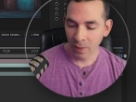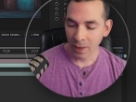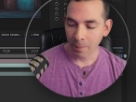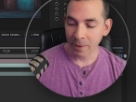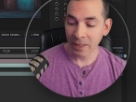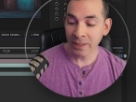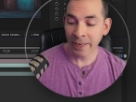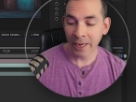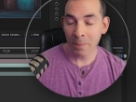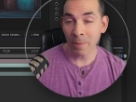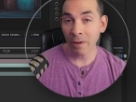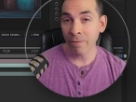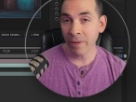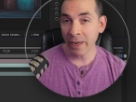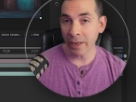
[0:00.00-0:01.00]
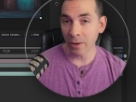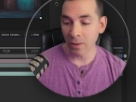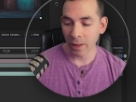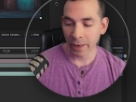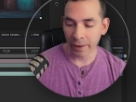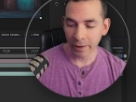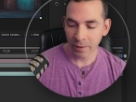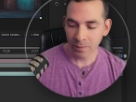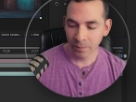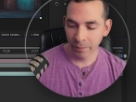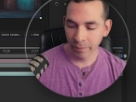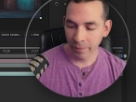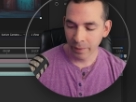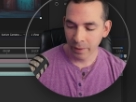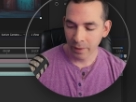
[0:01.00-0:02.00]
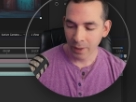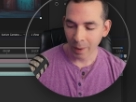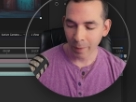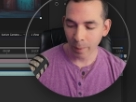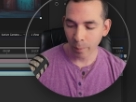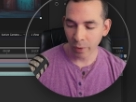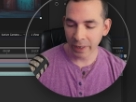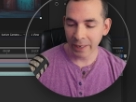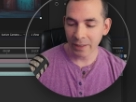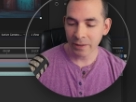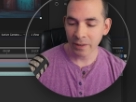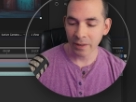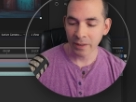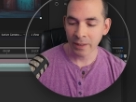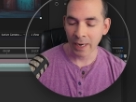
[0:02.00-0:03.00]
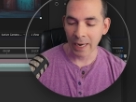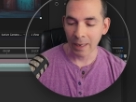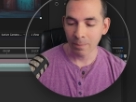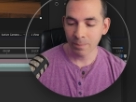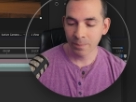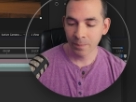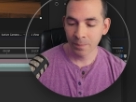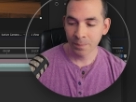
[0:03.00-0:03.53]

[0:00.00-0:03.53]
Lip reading: I'm gonna take my video layer, I'm gonna bring it to the top,